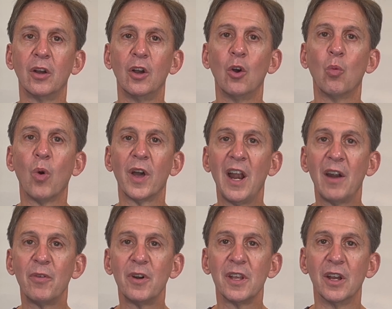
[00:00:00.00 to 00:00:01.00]

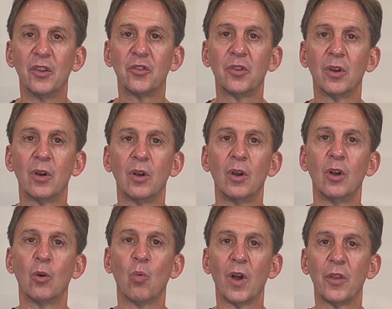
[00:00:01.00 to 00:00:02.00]
whatever it is,
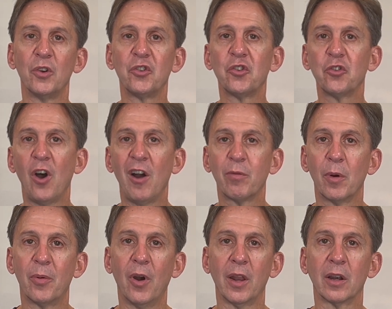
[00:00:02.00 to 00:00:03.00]
whether it's a software
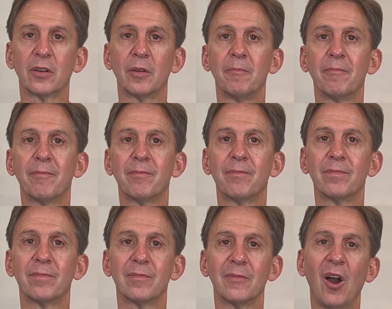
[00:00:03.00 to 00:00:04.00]
product,
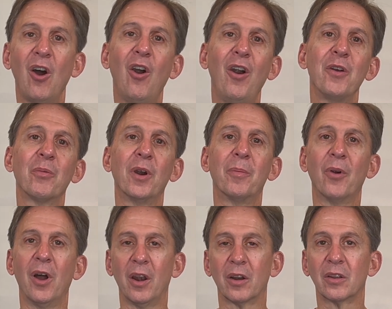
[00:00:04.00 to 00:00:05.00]
a hardware
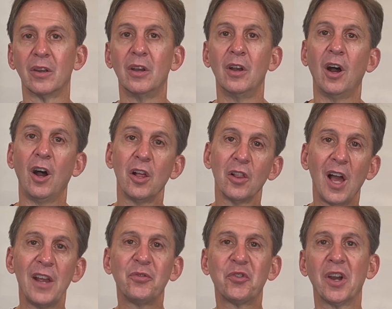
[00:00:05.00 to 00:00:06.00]
product, a
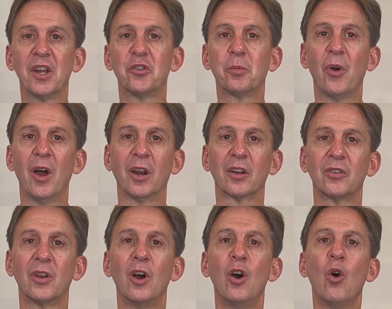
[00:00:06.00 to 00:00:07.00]
life science product,
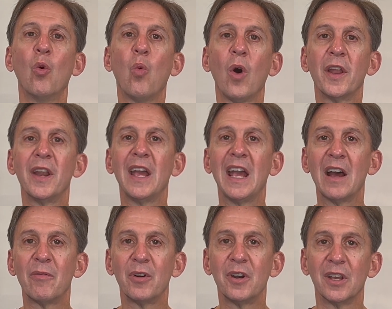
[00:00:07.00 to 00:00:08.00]

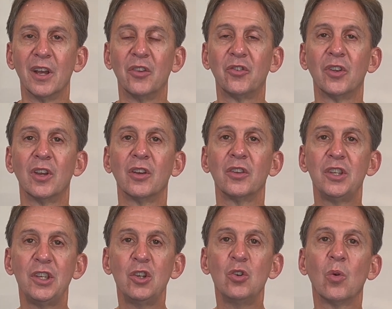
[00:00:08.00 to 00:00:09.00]
whatever it is,
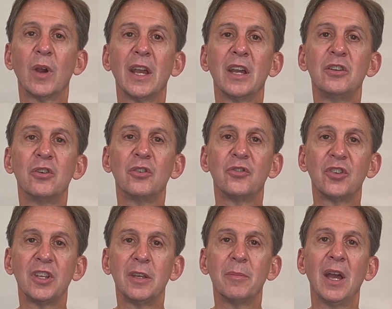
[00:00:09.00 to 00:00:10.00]
you and your
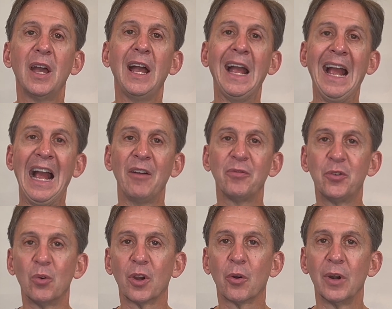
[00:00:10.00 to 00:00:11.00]
team have to
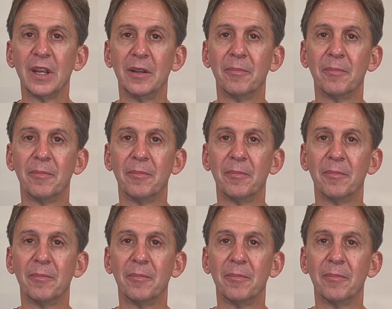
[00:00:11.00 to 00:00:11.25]
agree.